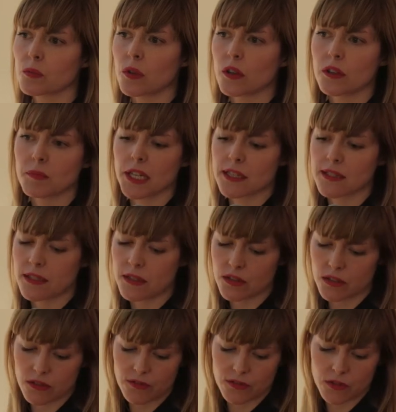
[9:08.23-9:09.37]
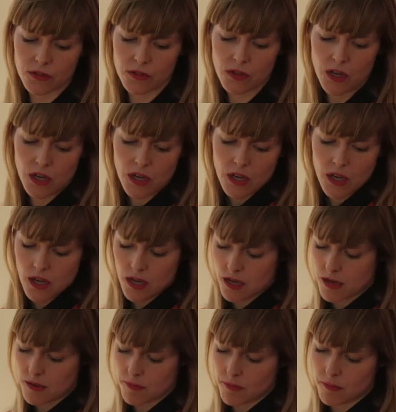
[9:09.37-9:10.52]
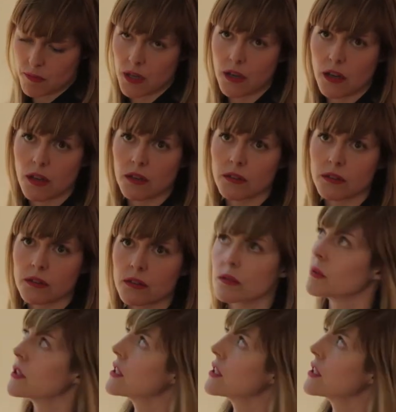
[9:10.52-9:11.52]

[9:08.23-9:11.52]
what the magazine stood for, and